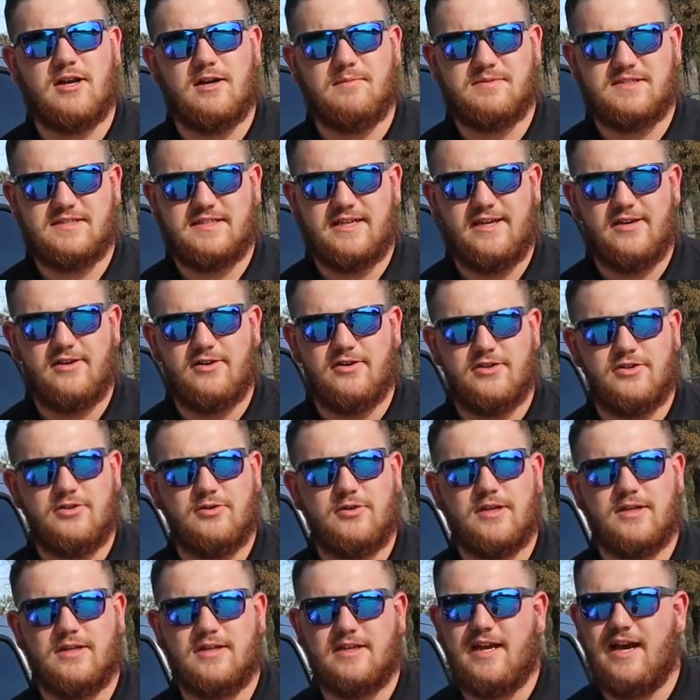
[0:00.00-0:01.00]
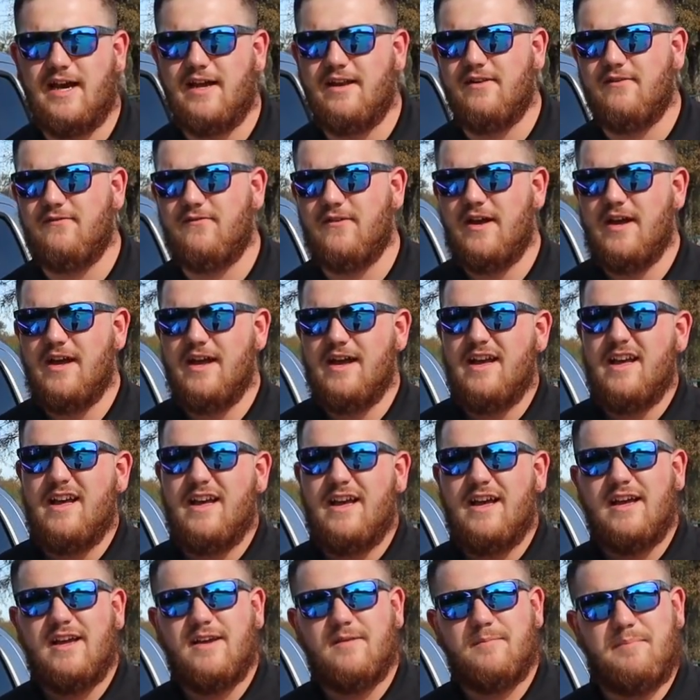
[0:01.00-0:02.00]
come standard. You can kind of,
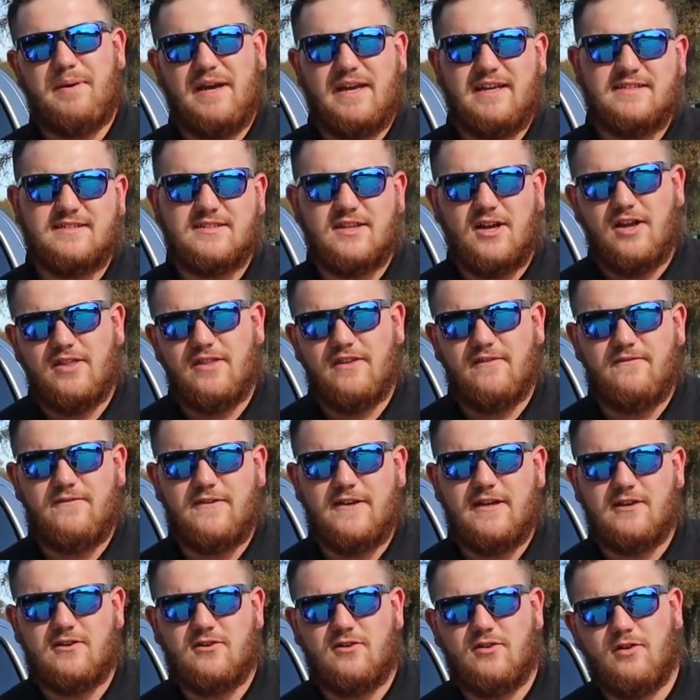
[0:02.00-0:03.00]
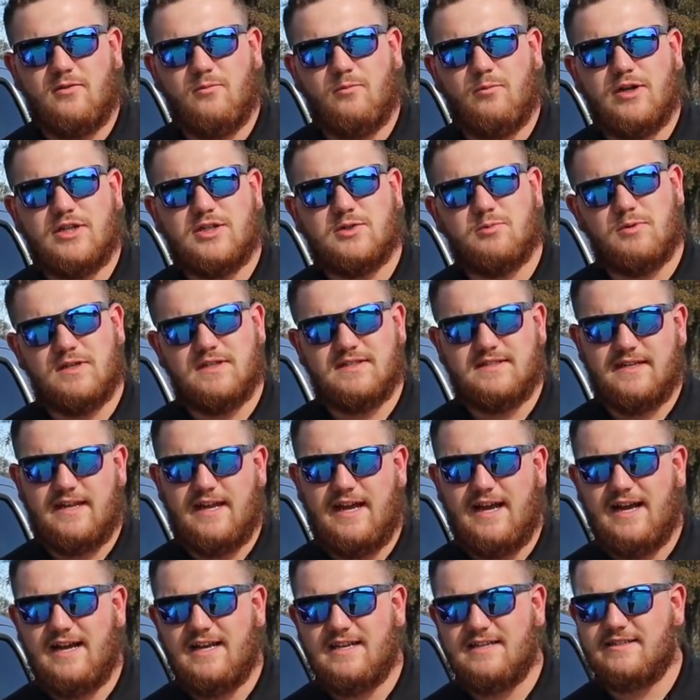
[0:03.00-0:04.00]
based on the vehicle and which ones it
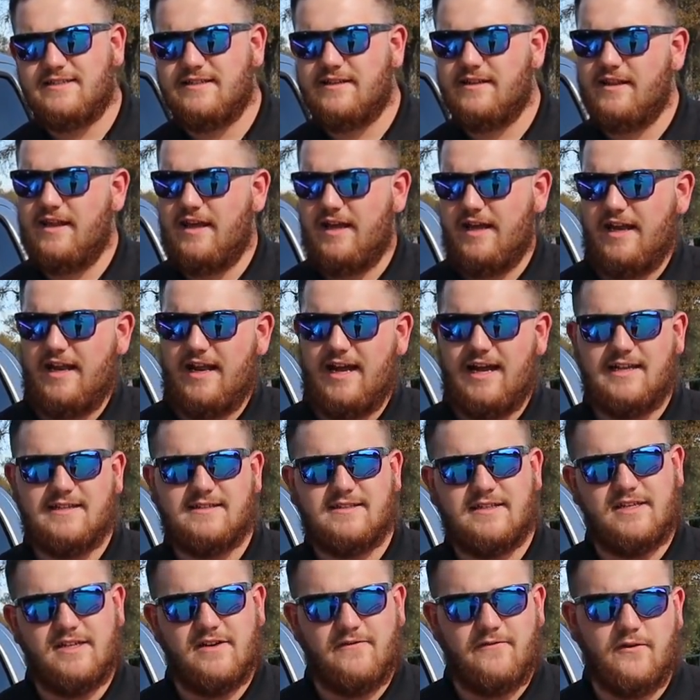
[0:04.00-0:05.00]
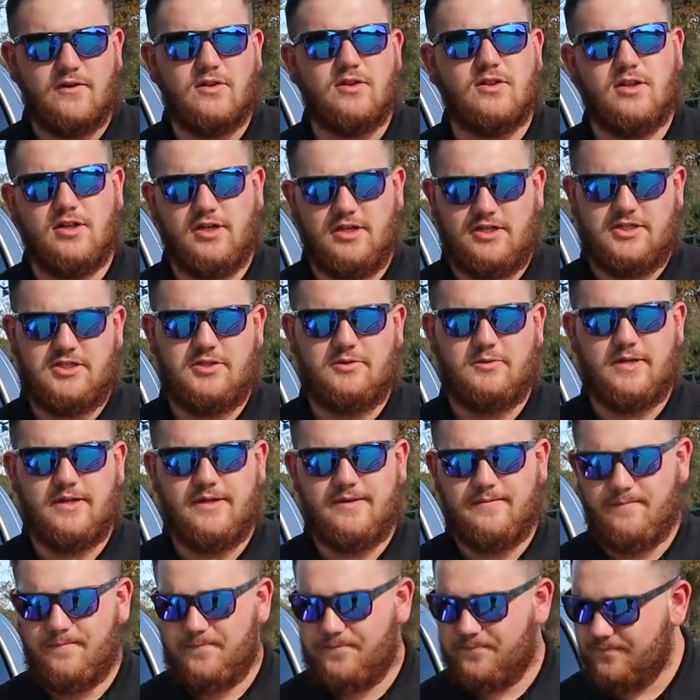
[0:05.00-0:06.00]
has, it adds a different look to
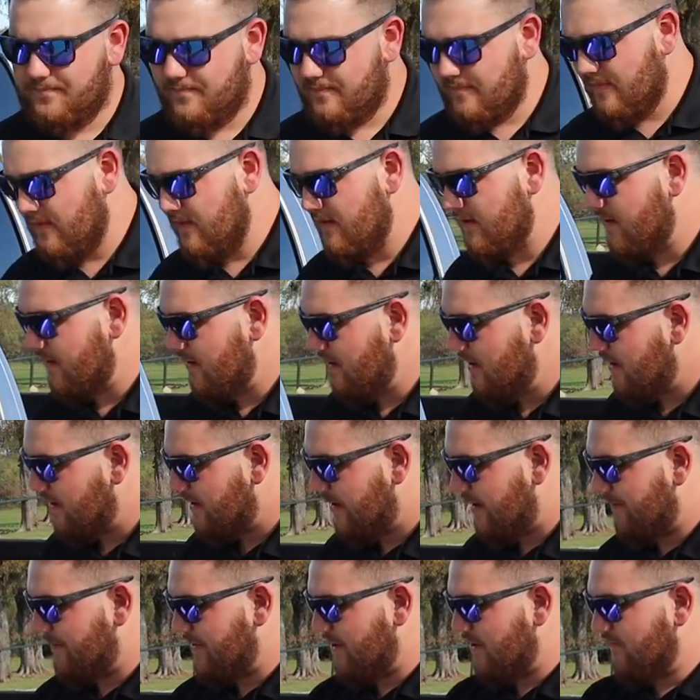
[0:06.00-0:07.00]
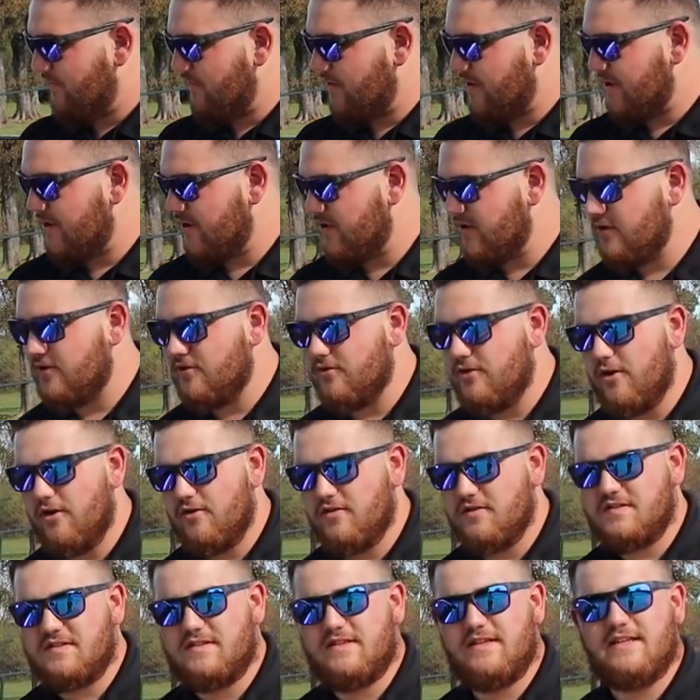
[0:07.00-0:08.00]
it. Coming over here, you
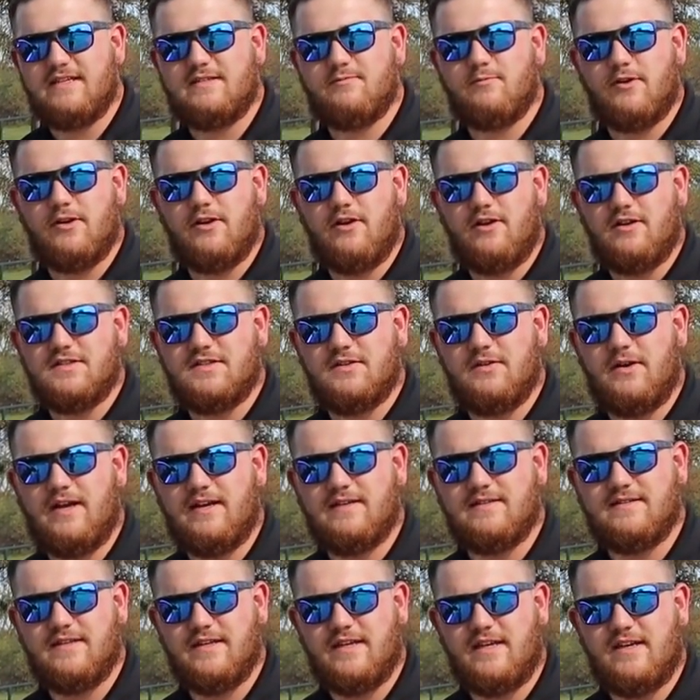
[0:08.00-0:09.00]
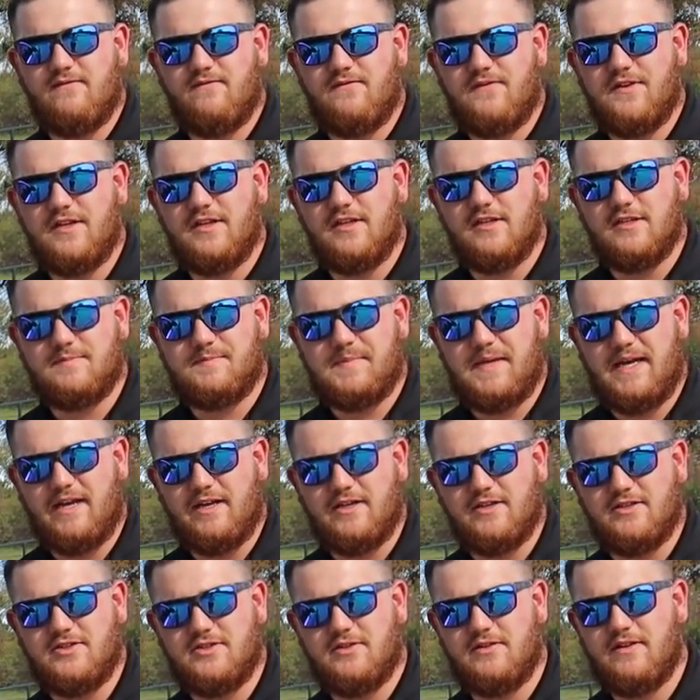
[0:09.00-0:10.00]
notice this one also has the convenience
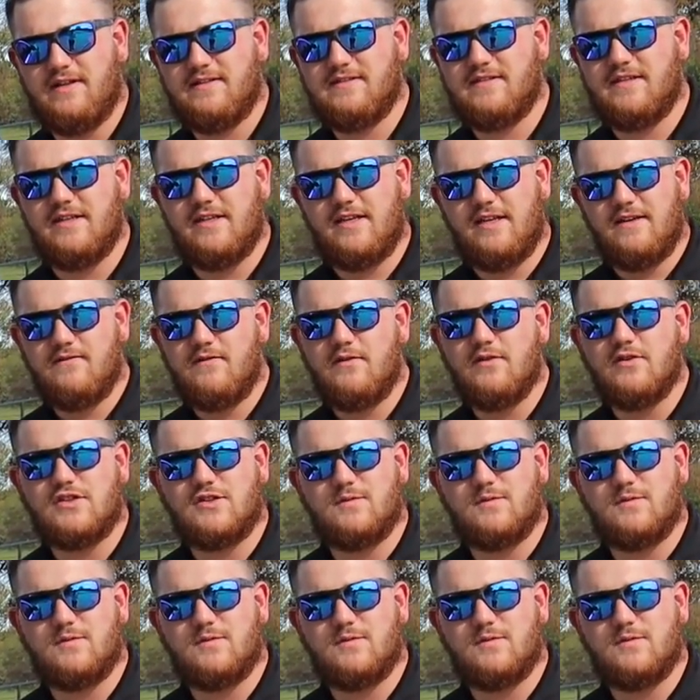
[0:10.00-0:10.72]
package, so that's going to give you the